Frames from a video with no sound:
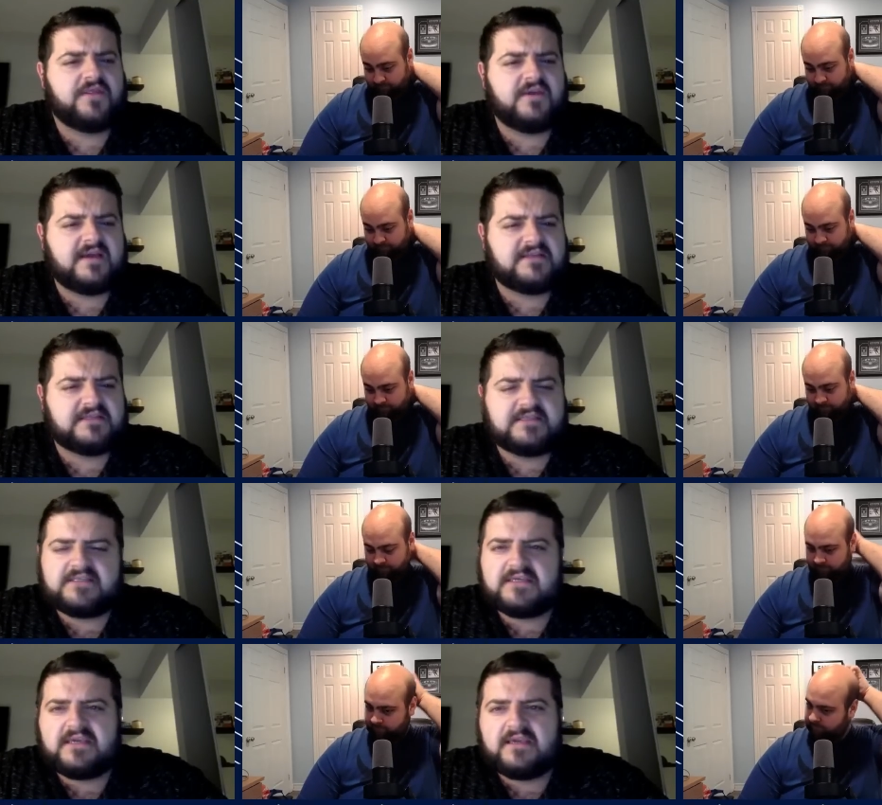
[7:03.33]
Speaker 1: I think I did
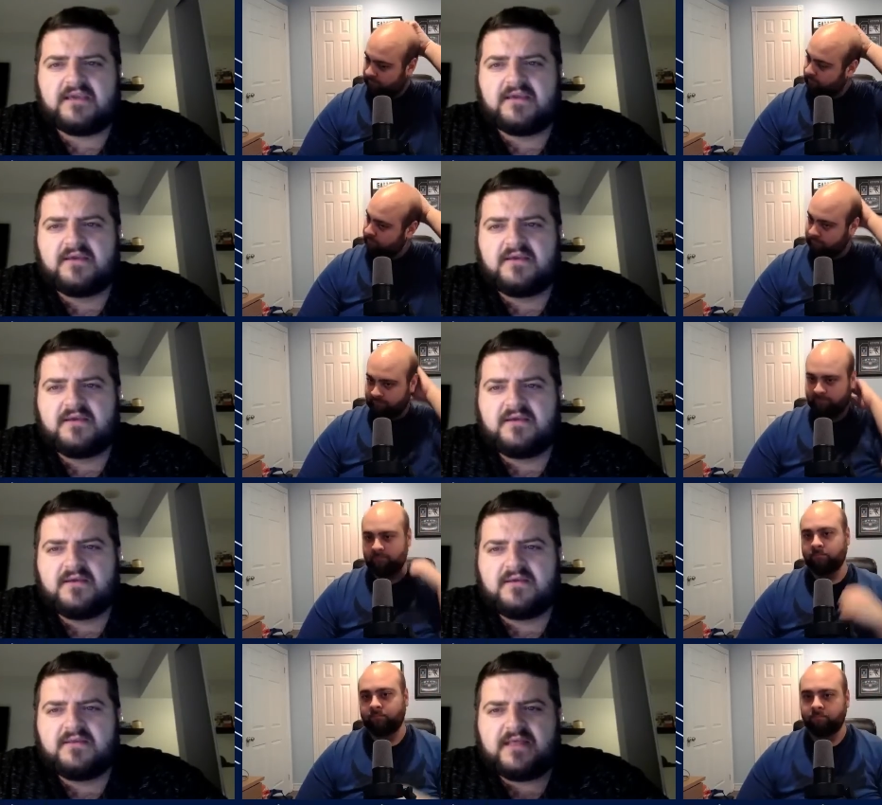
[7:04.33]
see
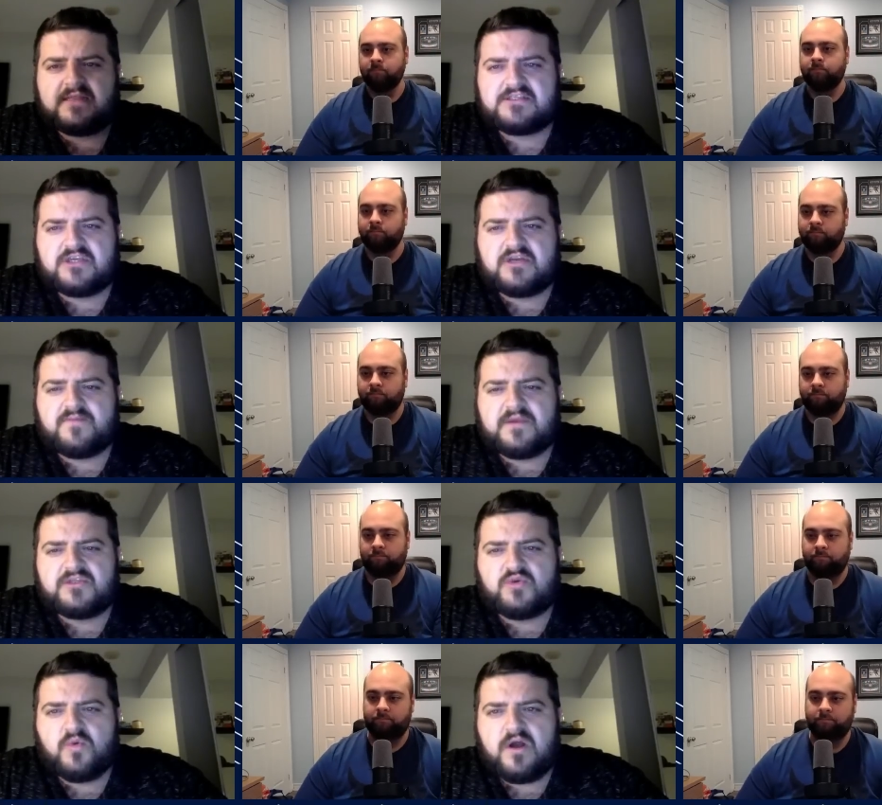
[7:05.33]
that it's going to
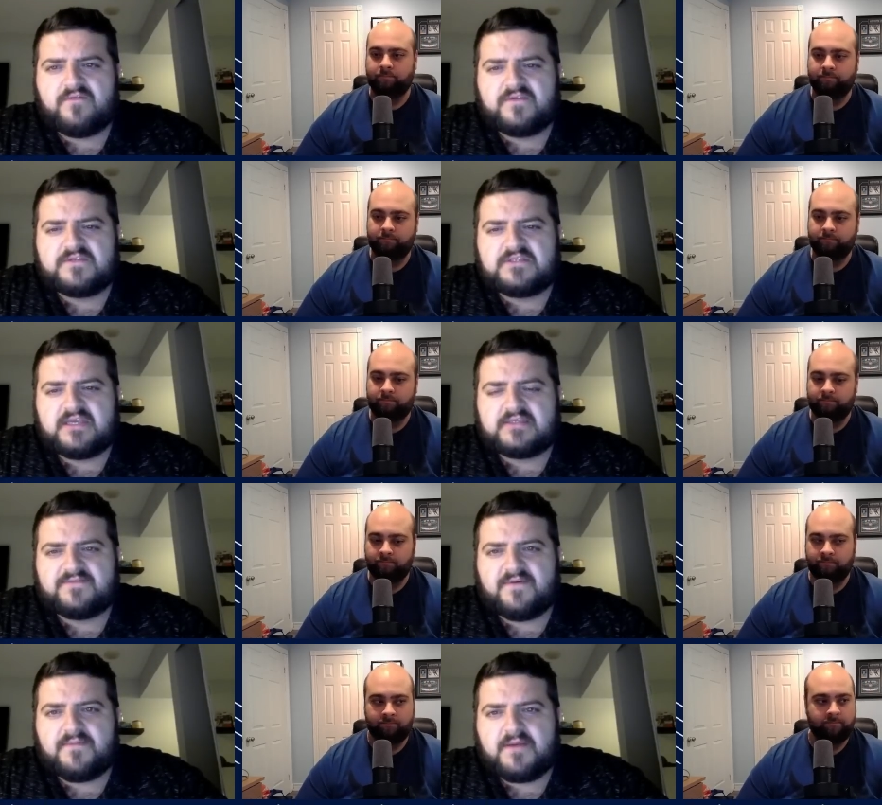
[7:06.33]
be 12 and
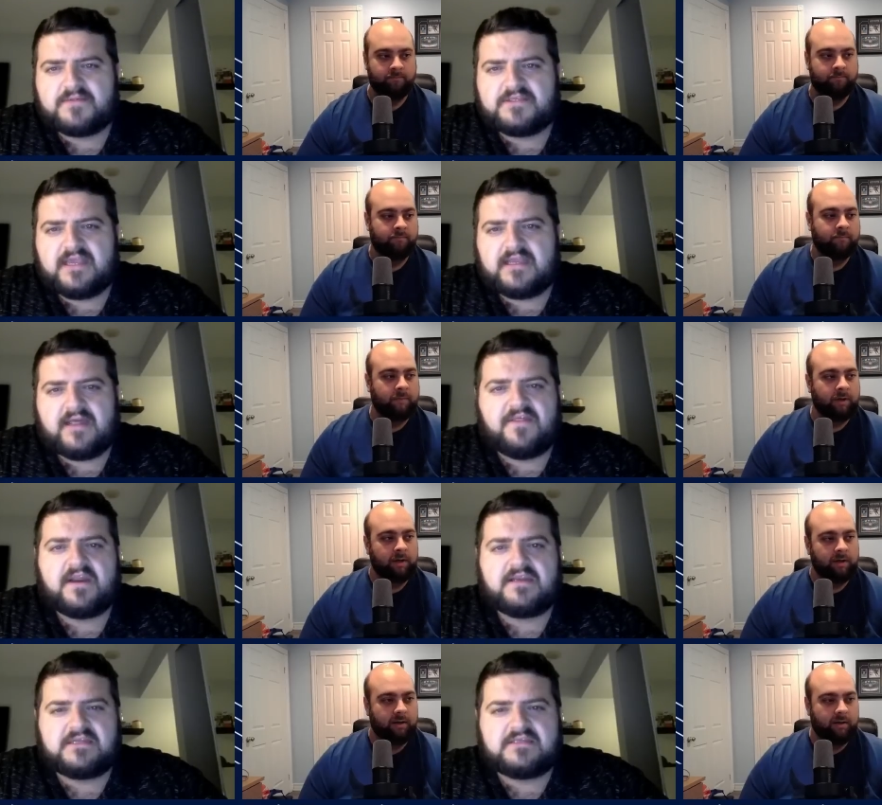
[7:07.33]
6 if I'm not mistaken. I
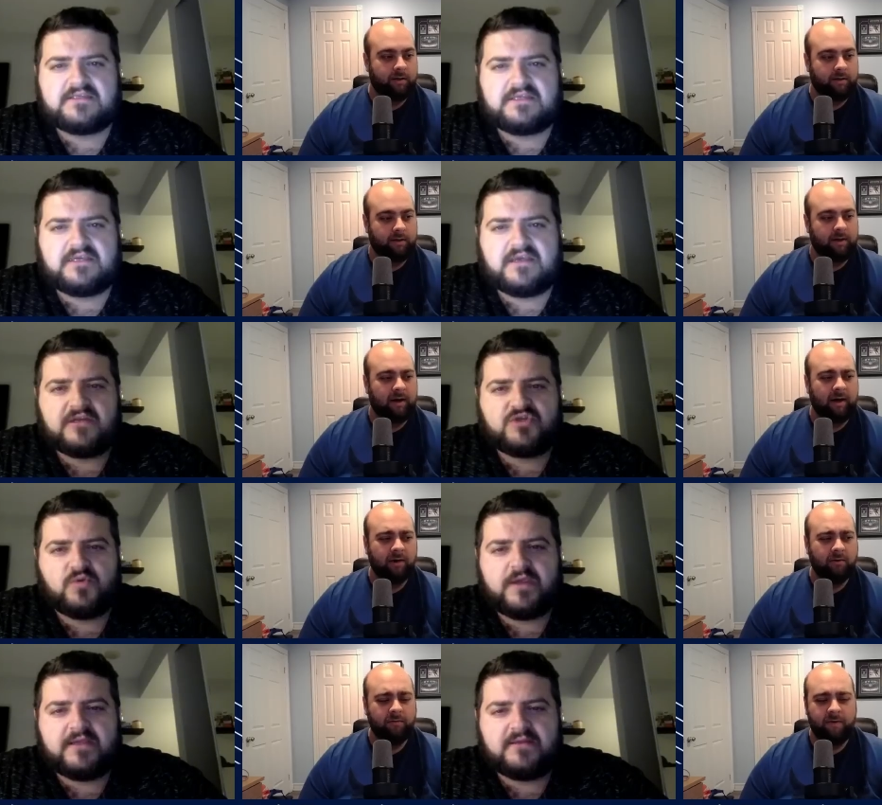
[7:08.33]
thought I did see I
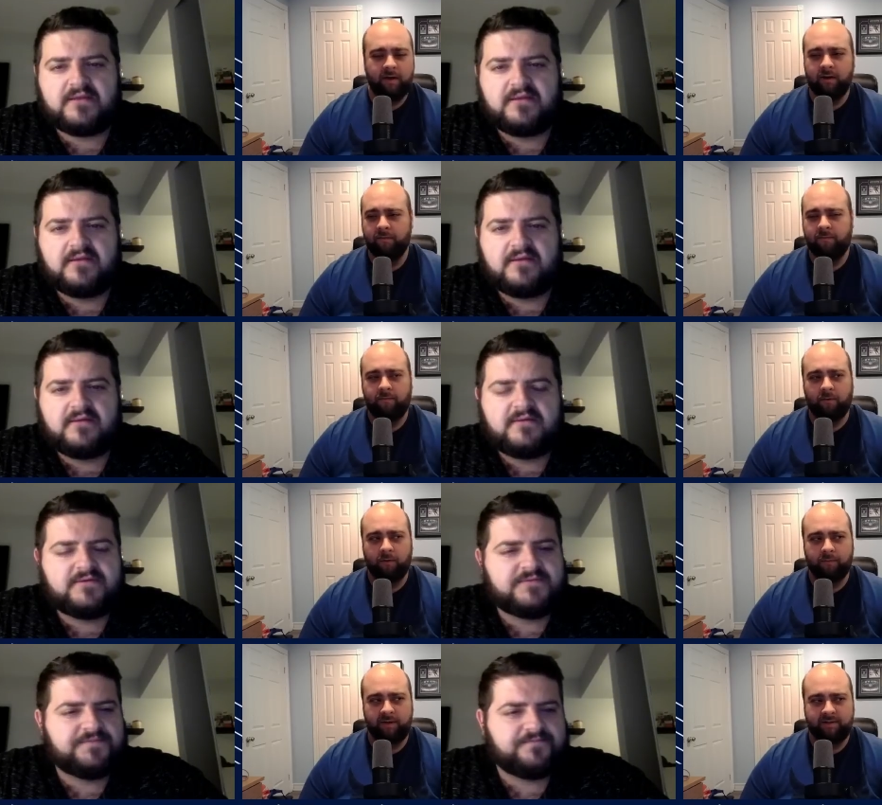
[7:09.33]
don't know if
Speaker 2: he
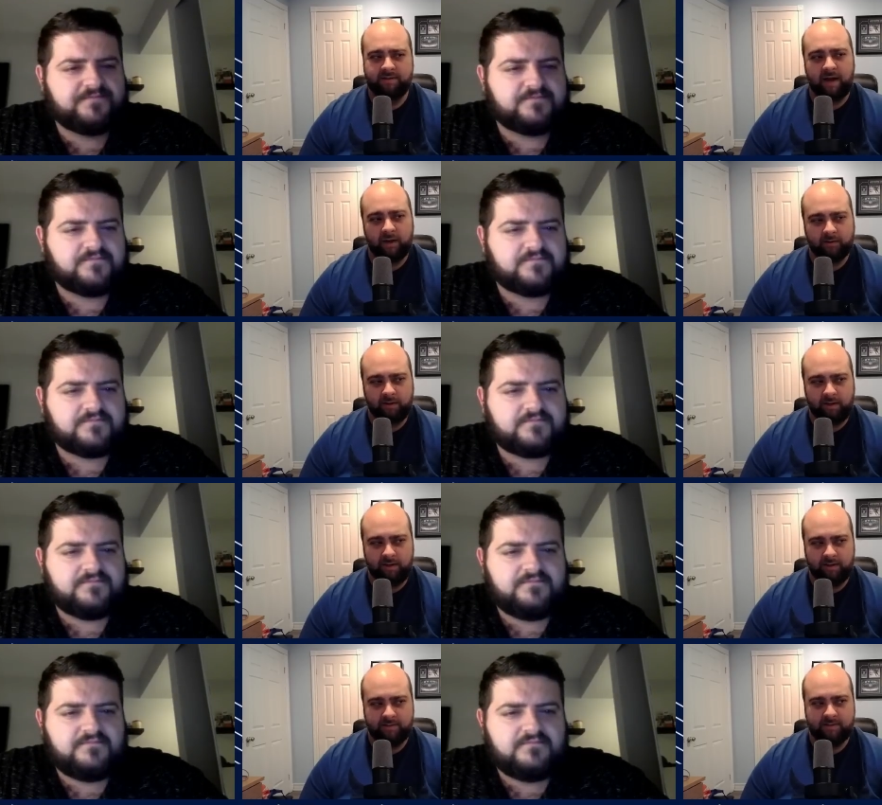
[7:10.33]
confirmed exactly.
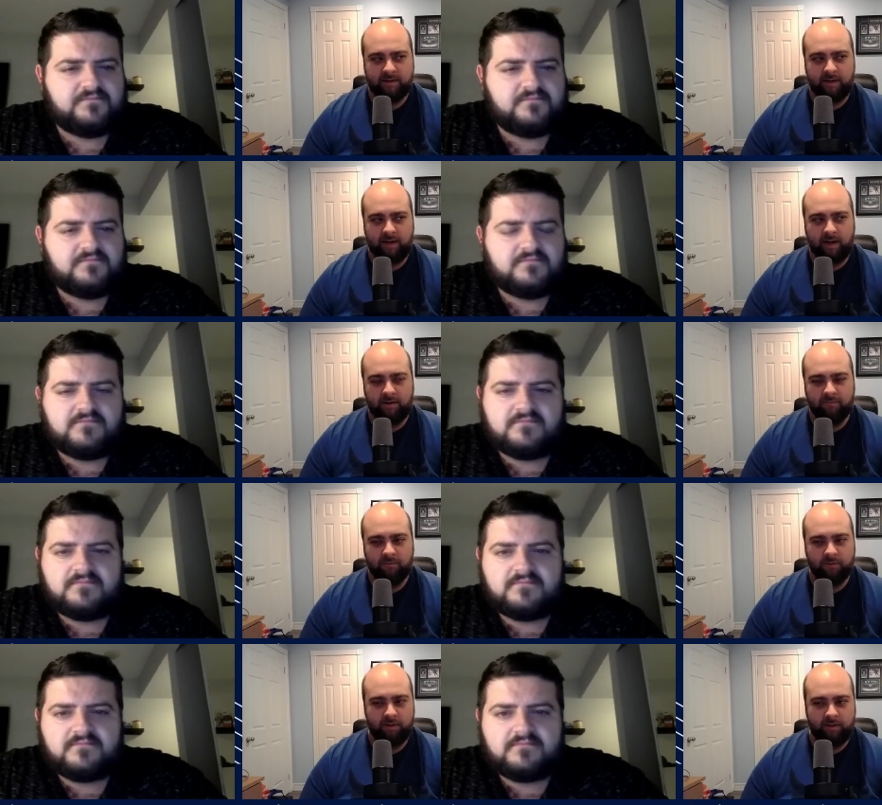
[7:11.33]
He said he hadn't
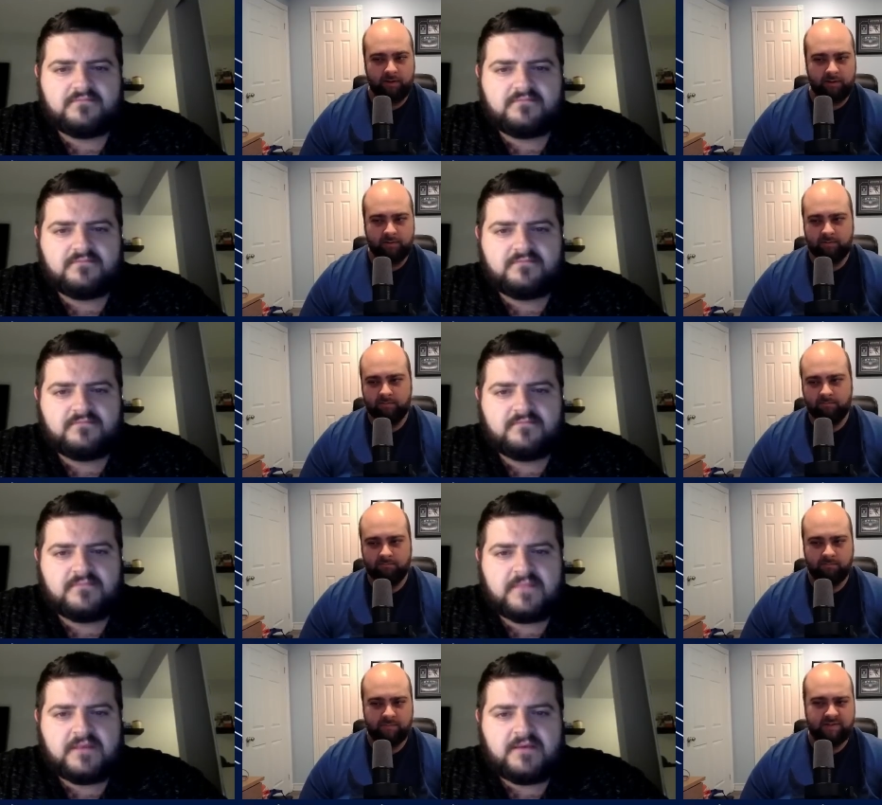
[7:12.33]
really
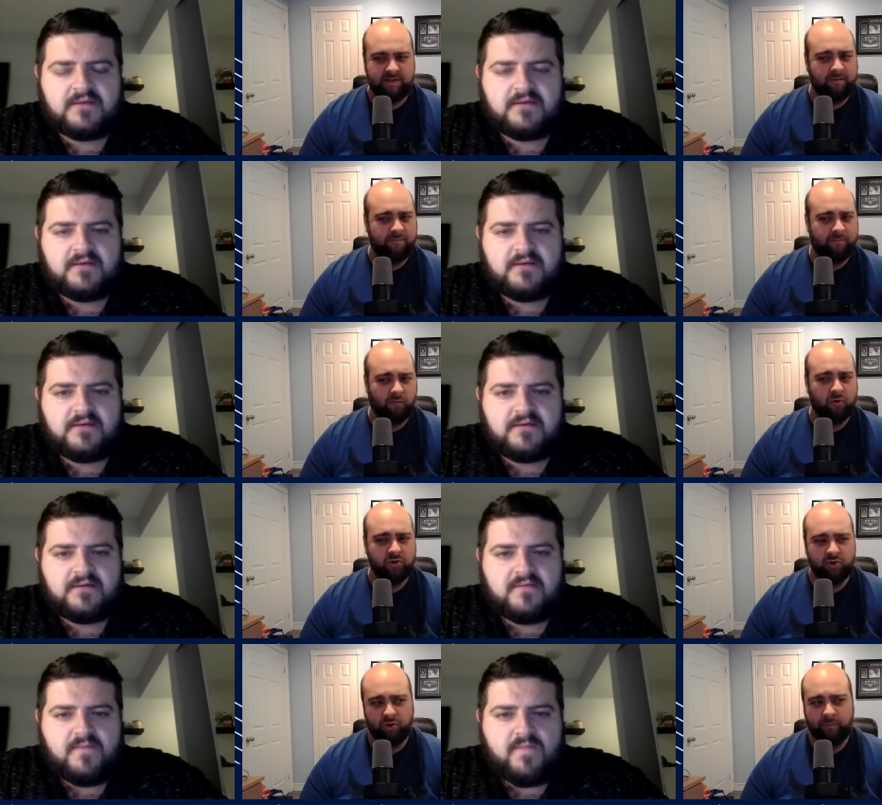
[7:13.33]
said for
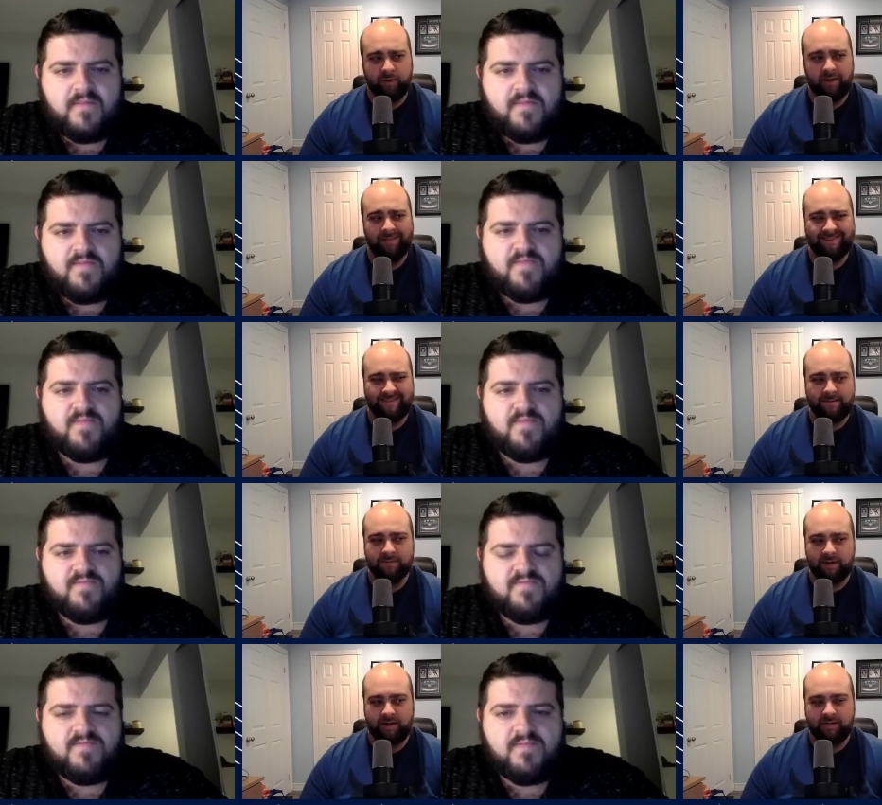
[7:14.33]
sure, but it mm. seems like